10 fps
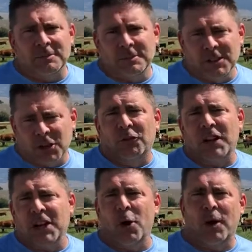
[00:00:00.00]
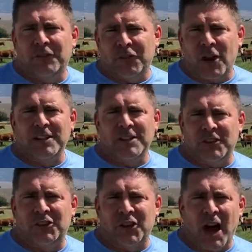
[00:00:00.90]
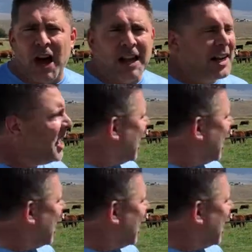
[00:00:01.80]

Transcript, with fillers: little video in front of the sign,